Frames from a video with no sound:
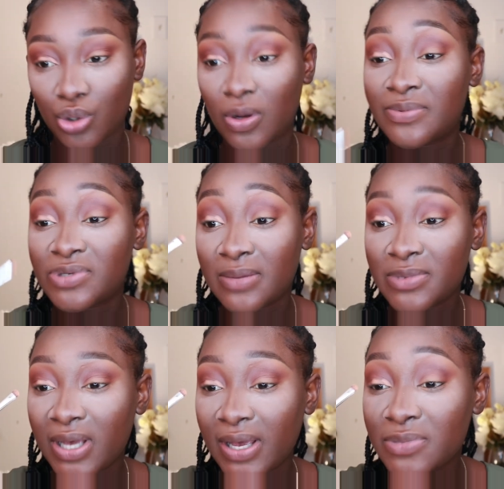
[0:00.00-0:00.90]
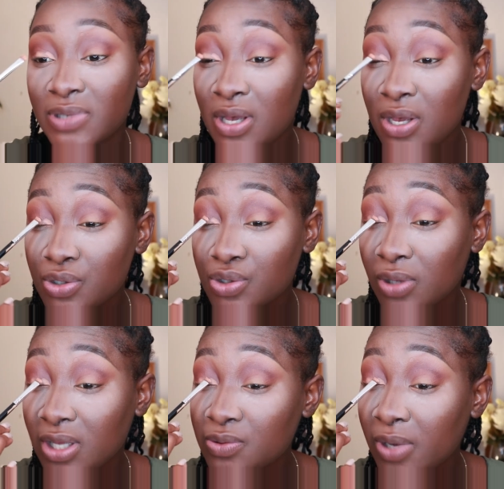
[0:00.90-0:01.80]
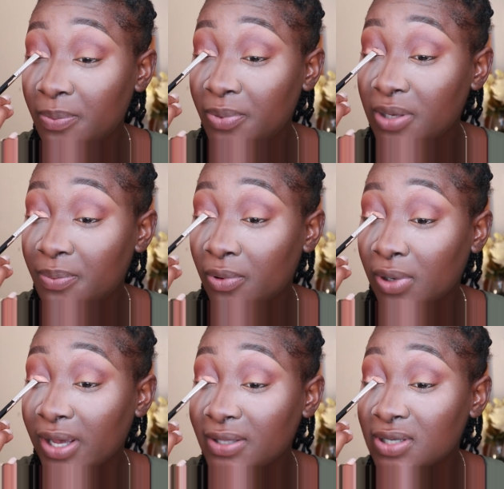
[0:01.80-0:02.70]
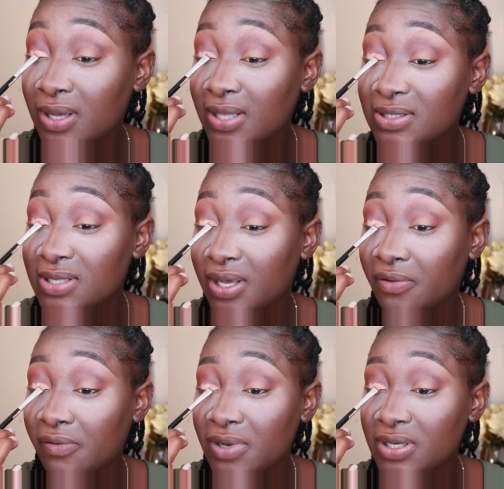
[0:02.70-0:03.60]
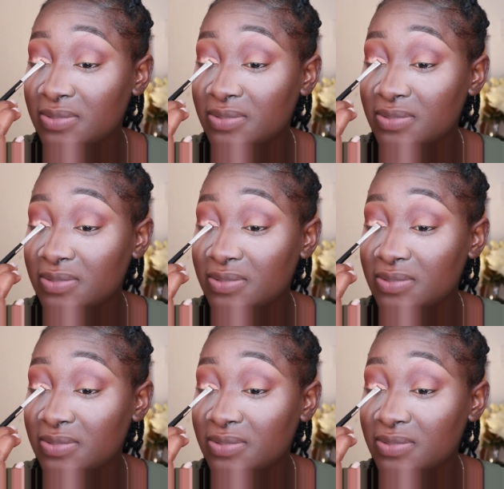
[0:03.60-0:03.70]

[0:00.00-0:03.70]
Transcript: up sometimes, so that's why people like to cut their crease